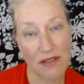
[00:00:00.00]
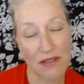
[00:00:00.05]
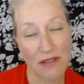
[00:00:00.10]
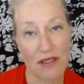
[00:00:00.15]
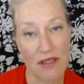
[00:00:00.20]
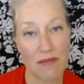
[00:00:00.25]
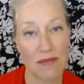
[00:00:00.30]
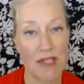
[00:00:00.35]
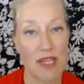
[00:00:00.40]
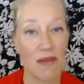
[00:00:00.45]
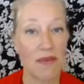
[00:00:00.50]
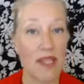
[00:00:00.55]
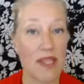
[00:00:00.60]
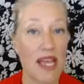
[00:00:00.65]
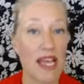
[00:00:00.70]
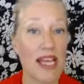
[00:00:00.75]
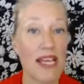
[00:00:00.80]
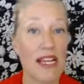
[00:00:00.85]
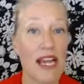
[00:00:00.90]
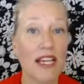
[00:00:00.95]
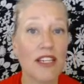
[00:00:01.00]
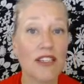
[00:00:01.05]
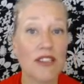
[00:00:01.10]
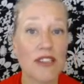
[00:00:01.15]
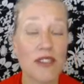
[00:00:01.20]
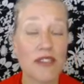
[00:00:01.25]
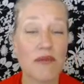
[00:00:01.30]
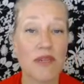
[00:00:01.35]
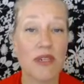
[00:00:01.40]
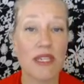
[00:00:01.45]
Sometimes they get
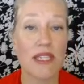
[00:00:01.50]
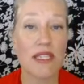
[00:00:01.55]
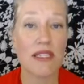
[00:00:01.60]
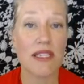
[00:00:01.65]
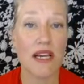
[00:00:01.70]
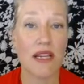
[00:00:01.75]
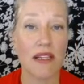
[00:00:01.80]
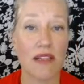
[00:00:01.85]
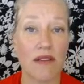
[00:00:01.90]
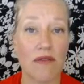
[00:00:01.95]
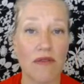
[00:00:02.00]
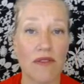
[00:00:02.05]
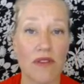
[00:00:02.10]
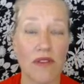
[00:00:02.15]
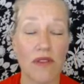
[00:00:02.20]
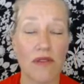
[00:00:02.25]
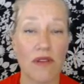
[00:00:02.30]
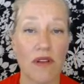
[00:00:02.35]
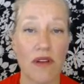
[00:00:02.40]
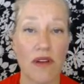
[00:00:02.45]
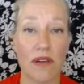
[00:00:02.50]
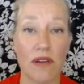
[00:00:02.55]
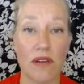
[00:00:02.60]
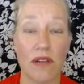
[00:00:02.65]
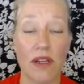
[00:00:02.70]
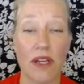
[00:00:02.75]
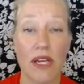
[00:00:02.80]
anxious when it's silent for too long.